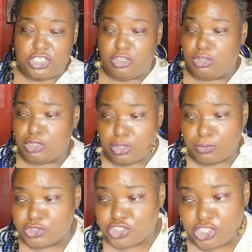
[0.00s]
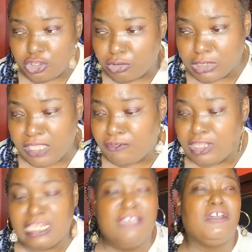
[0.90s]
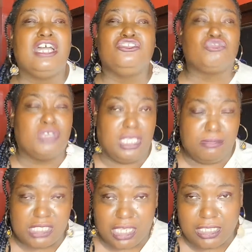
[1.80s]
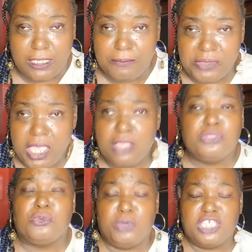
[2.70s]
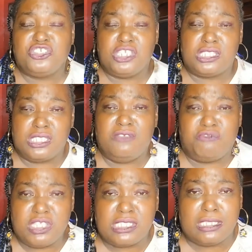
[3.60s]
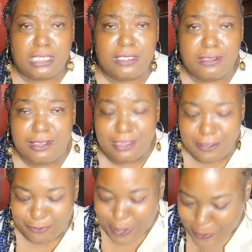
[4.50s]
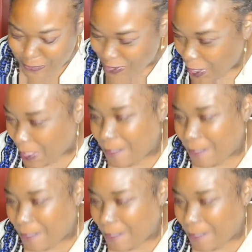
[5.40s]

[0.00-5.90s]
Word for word: She gonna go and she gonna leave her live her dreams, honey, the way she see fit to live, live them.